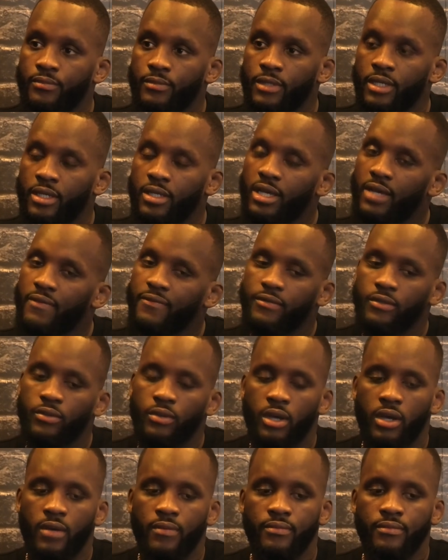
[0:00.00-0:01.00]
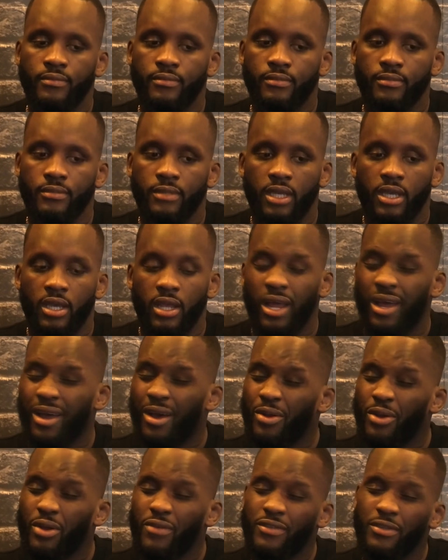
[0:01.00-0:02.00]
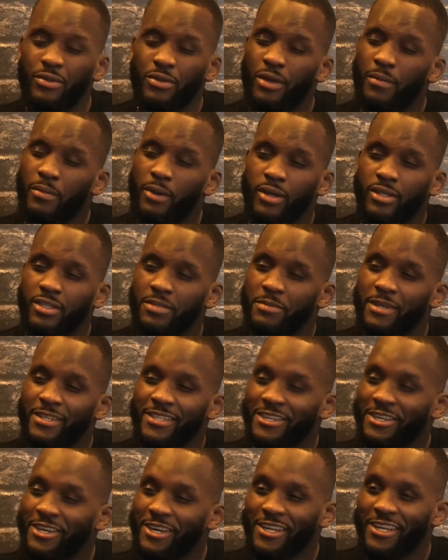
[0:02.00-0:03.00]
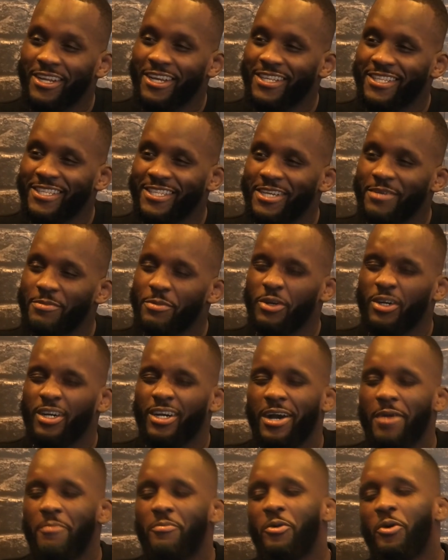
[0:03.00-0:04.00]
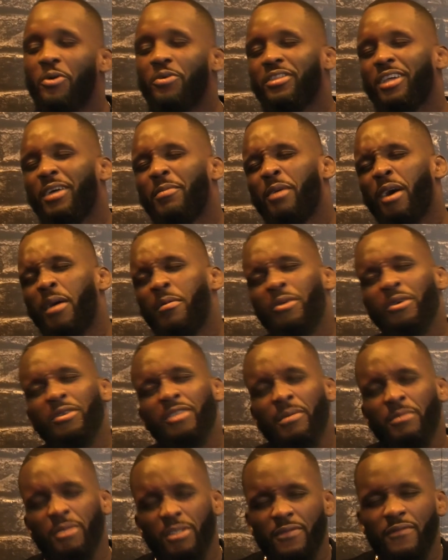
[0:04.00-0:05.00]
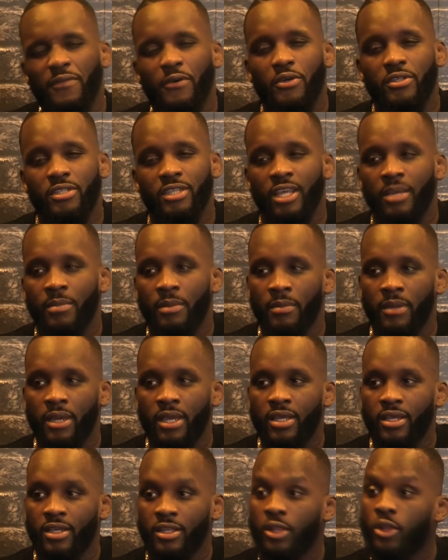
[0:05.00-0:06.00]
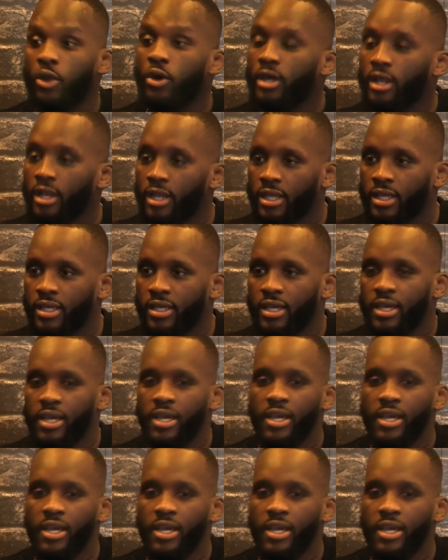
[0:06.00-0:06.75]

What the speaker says: you have to I'd love to do a boxing match. I can't lie to you, but I'm just focused on MMA because luckily,